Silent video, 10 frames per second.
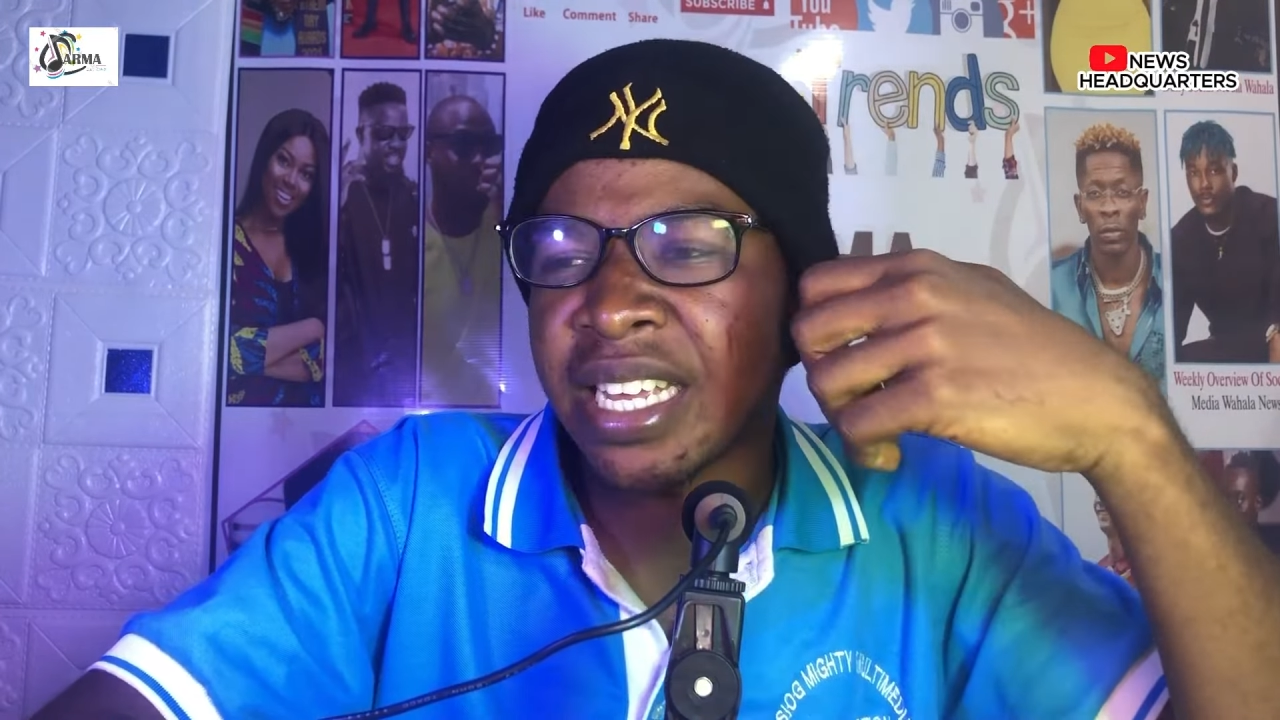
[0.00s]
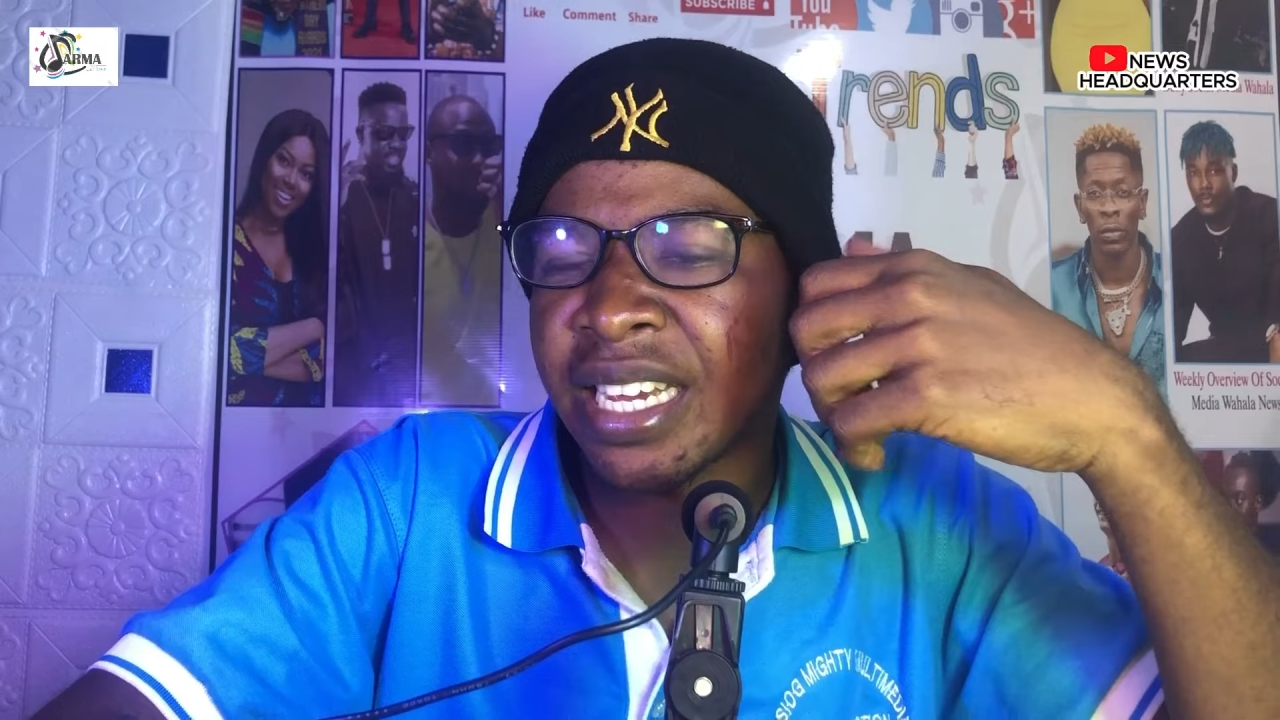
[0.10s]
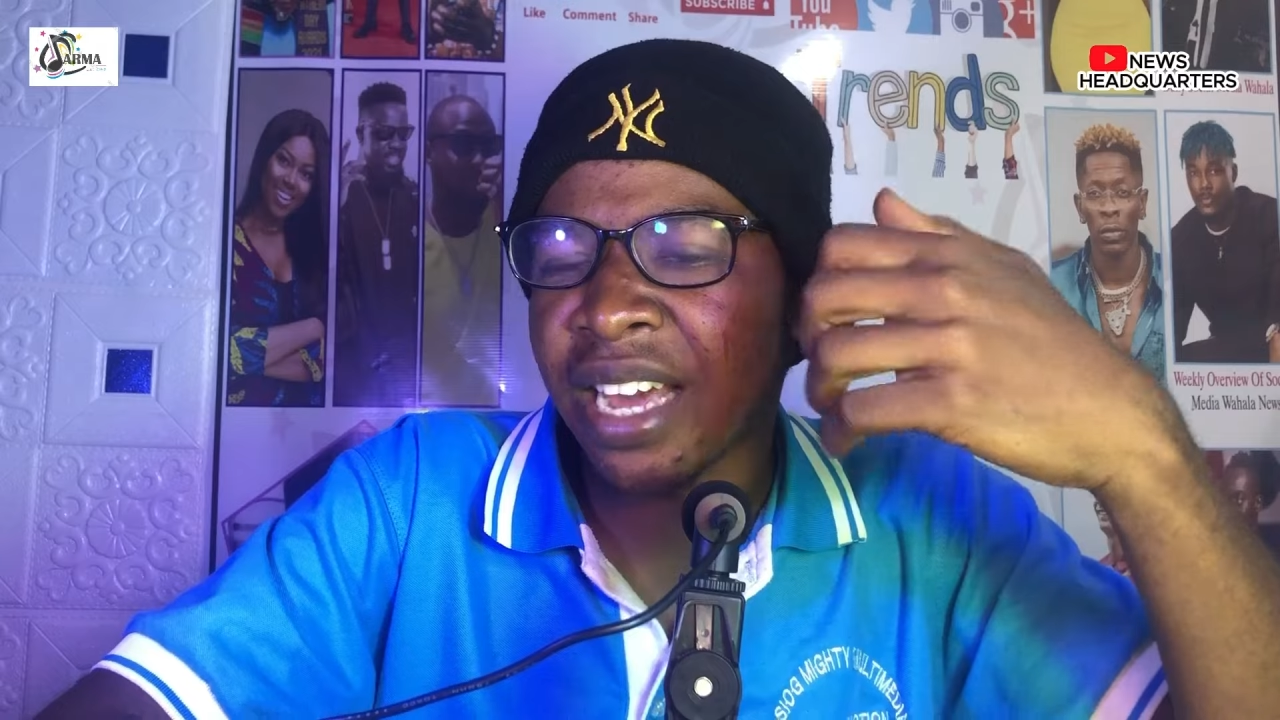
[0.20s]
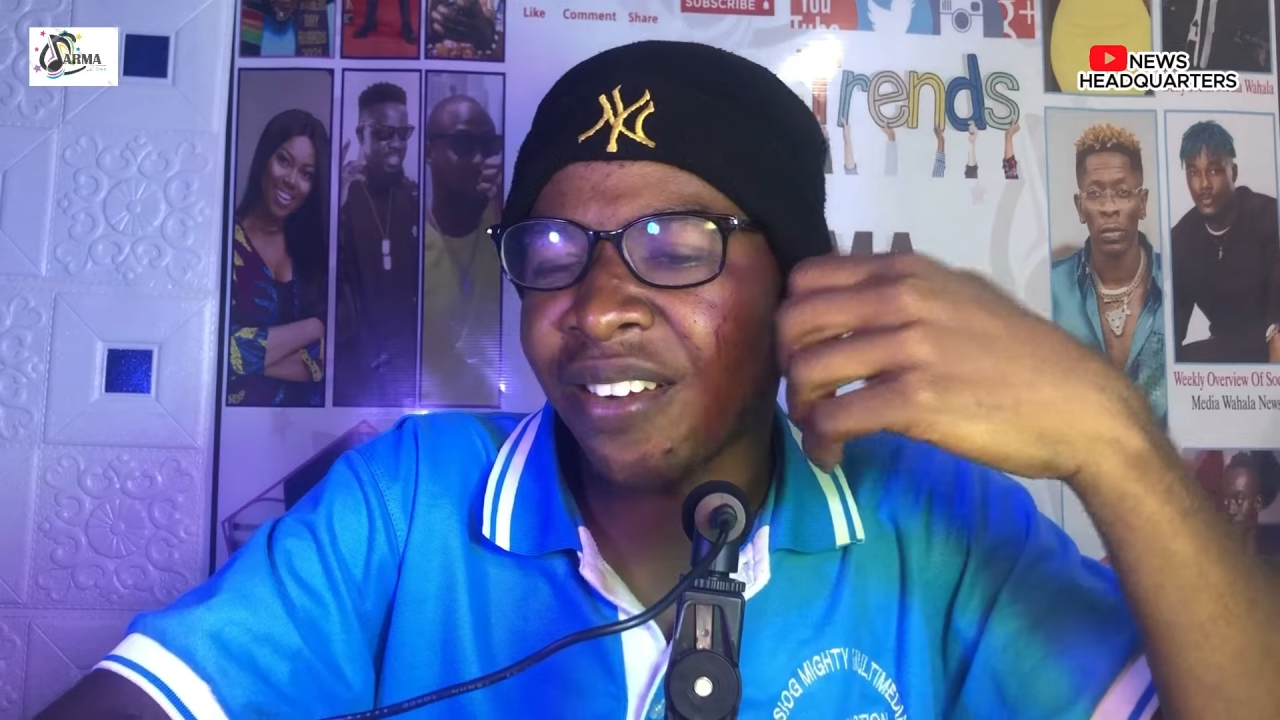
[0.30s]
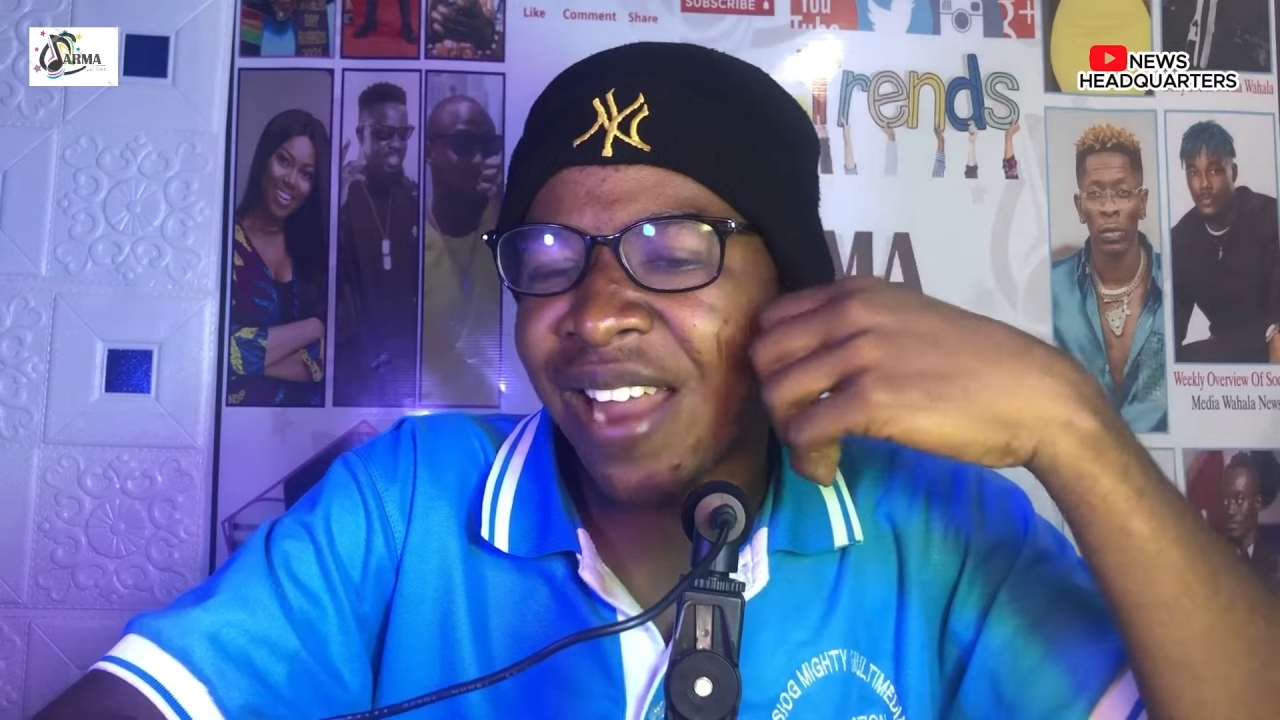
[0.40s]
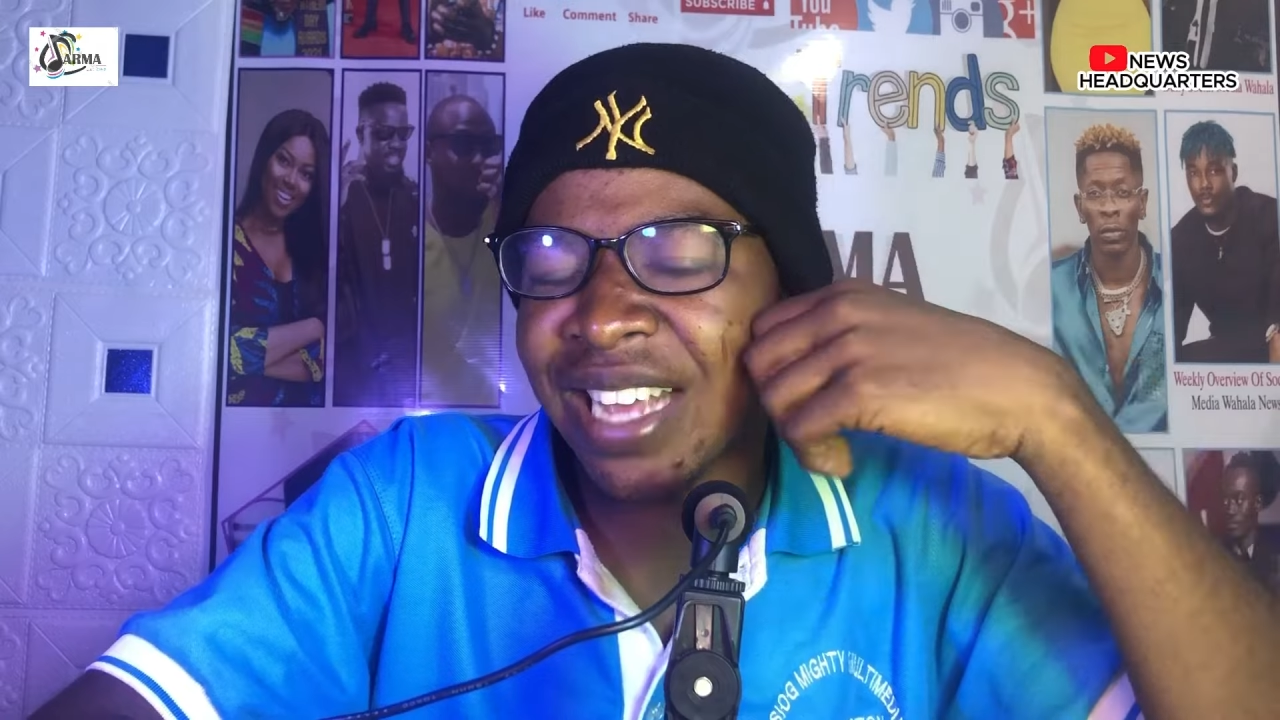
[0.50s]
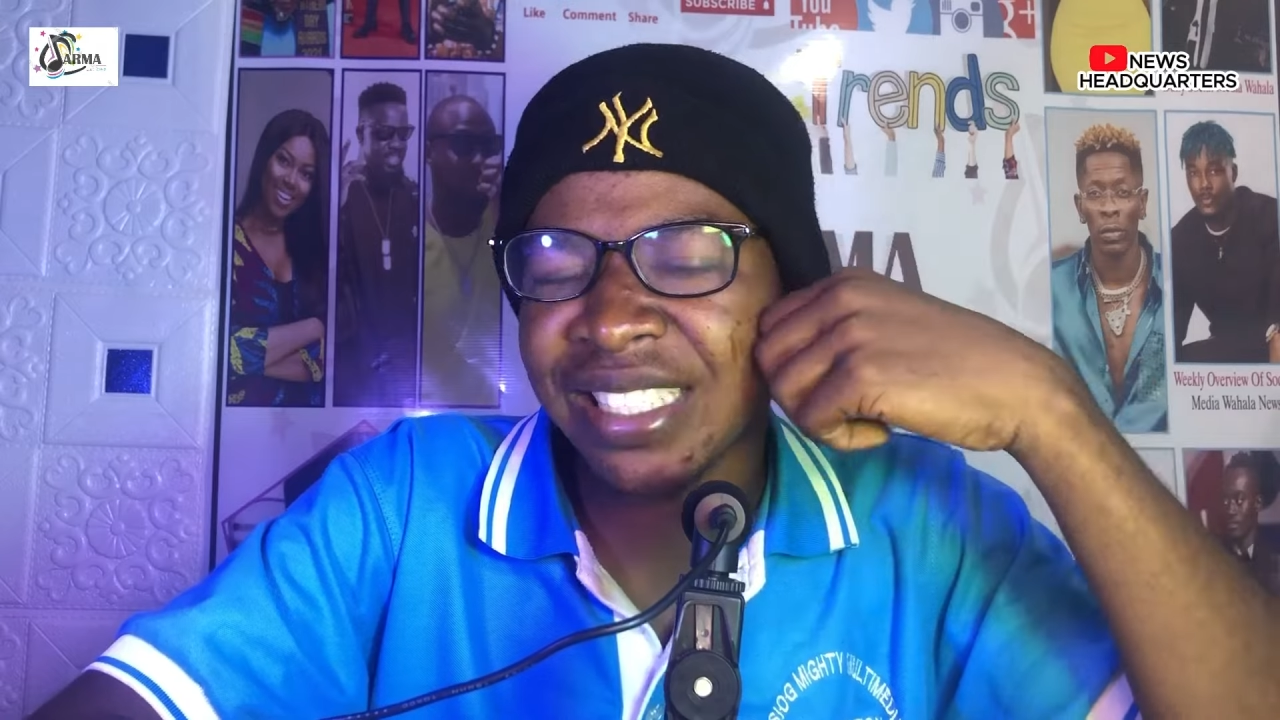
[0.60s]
it kind of like